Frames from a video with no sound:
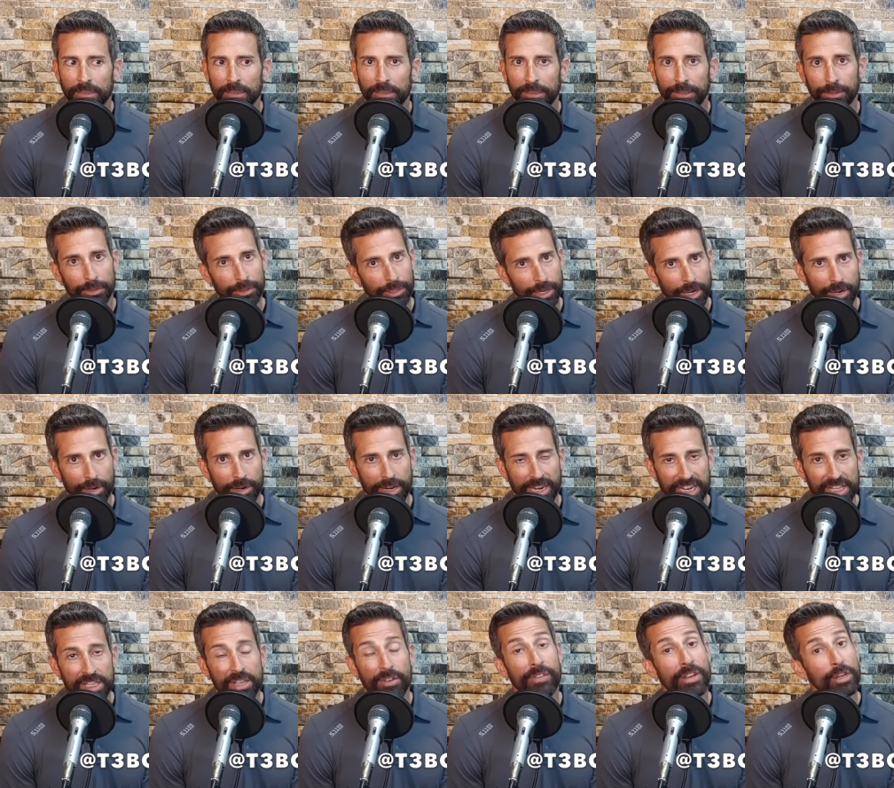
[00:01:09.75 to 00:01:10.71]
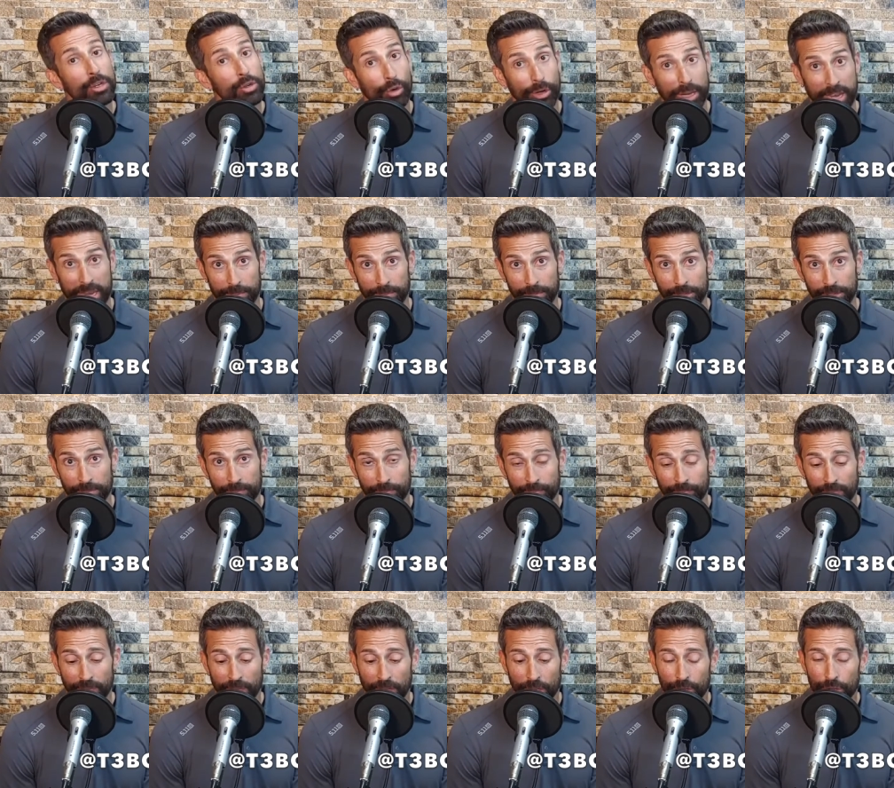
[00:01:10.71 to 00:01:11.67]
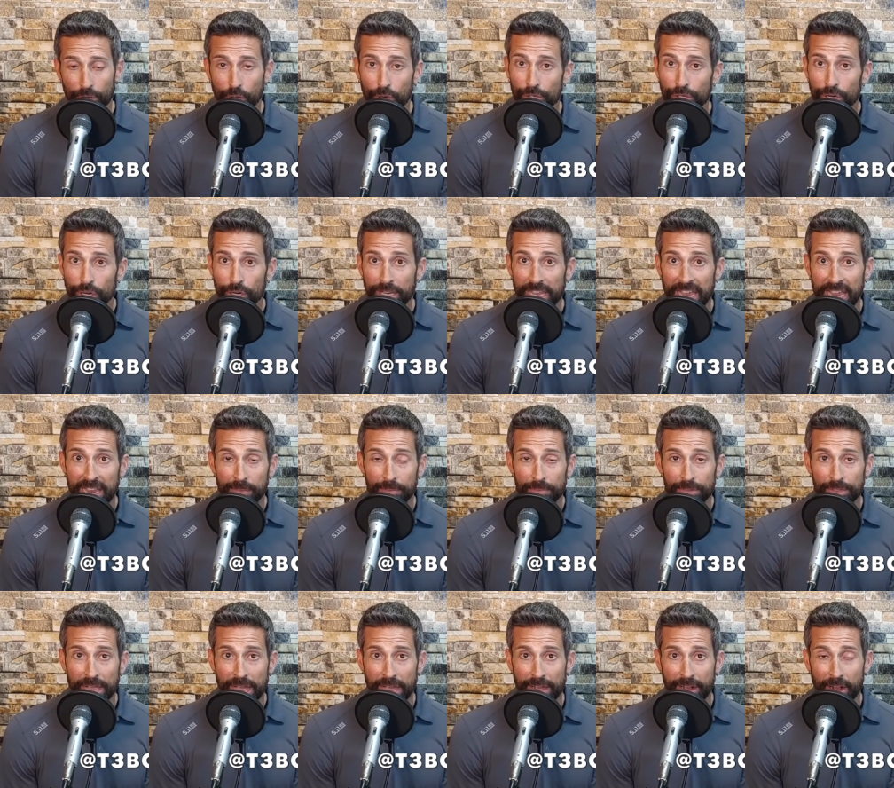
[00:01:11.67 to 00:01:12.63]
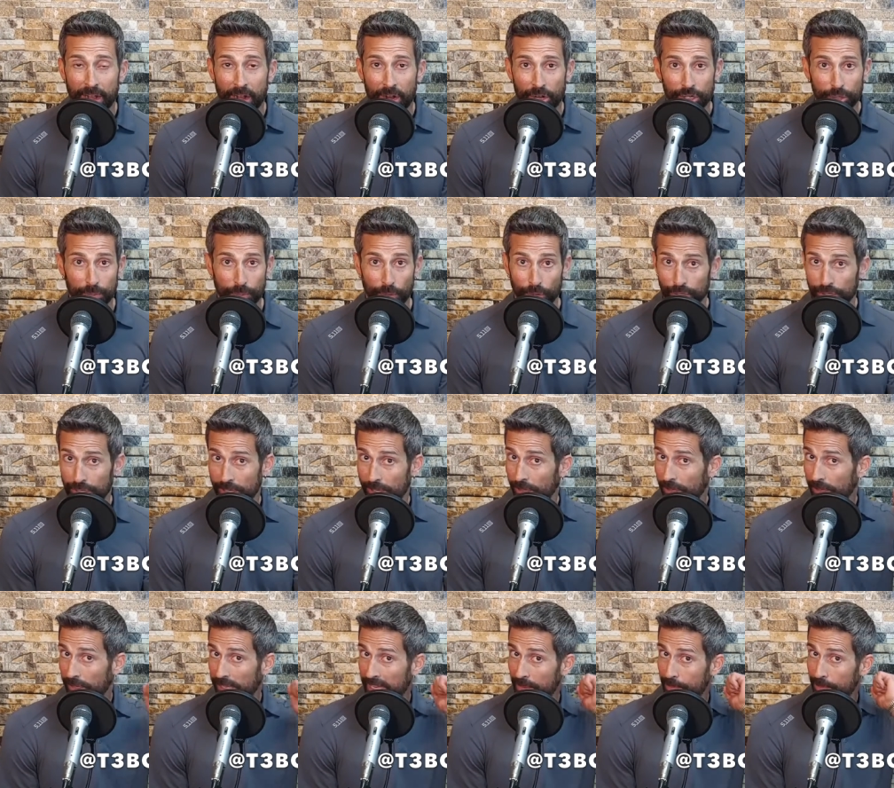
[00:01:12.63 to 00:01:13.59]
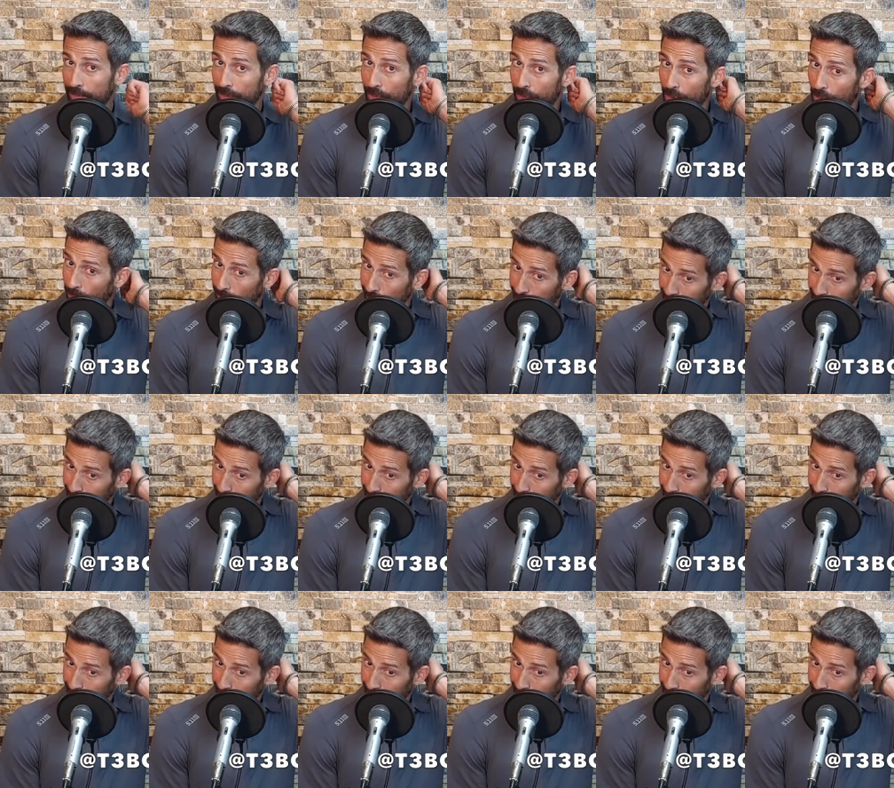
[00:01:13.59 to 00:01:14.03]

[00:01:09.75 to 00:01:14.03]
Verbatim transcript: Those are individual games. Those are games that are supposed to keep you